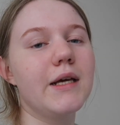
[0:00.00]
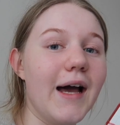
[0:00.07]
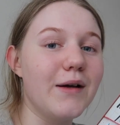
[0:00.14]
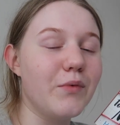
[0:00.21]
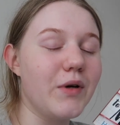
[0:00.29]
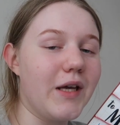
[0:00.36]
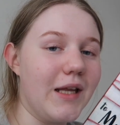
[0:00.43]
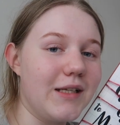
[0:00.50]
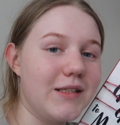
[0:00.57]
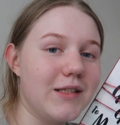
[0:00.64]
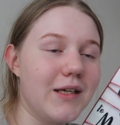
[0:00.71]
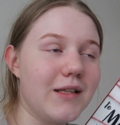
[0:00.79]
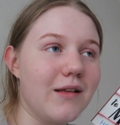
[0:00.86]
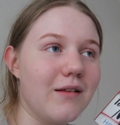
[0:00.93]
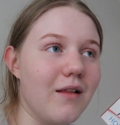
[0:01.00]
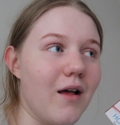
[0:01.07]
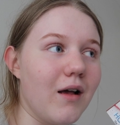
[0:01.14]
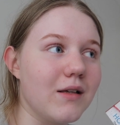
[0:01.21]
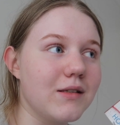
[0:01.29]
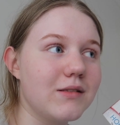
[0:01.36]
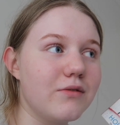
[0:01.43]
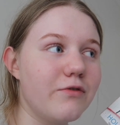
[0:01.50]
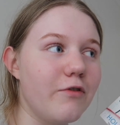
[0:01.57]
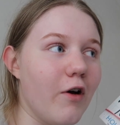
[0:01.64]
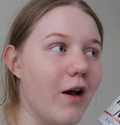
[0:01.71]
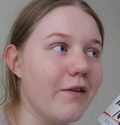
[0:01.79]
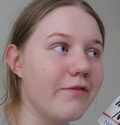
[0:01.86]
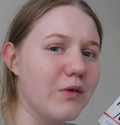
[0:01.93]
And we're getting to like the last
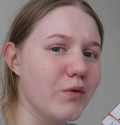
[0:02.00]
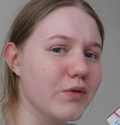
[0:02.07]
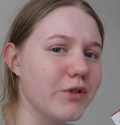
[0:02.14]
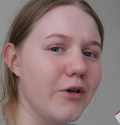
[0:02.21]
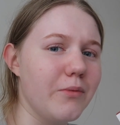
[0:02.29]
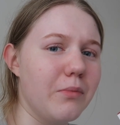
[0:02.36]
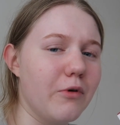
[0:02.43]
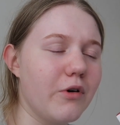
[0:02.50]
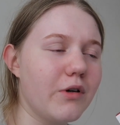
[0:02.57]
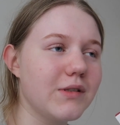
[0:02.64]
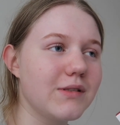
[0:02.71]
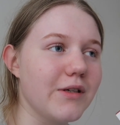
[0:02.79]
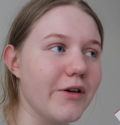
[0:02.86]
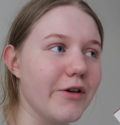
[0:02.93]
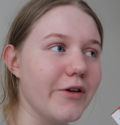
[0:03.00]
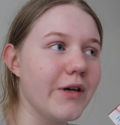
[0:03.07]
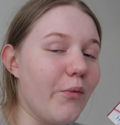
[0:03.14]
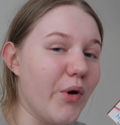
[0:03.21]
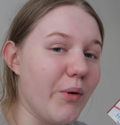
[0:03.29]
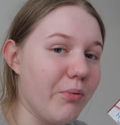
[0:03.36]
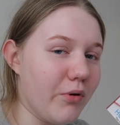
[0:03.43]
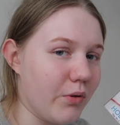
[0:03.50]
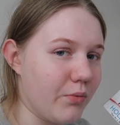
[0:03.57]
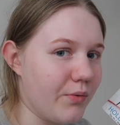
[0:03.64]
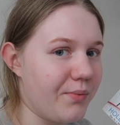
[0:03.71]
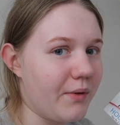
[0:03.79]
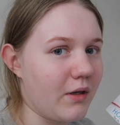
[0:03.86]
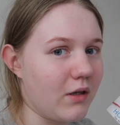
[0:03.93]
five or so books, so we're
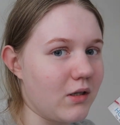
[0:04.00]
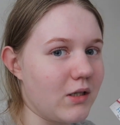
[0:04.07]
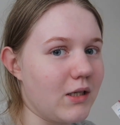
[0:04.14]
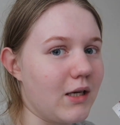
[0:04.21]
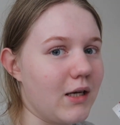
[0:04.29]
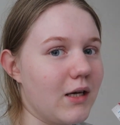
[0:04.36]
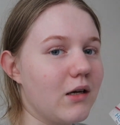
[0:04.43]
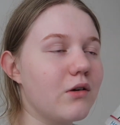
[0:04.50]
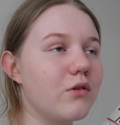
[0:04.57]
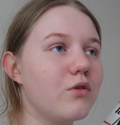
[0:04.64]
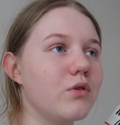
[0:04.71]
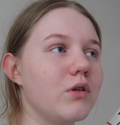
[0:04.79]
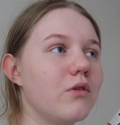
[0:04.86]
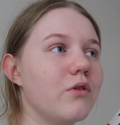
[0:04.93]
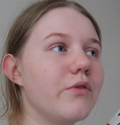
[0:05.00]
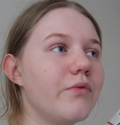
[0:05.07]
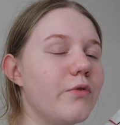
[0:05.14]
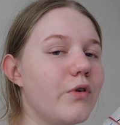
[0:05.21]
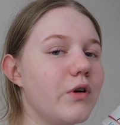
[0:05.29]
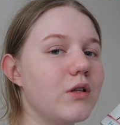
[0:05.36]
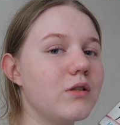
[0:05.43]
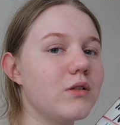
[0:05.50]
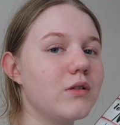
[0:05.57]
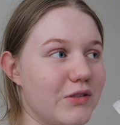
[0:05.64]
probably gonna get a Colleen Hoover one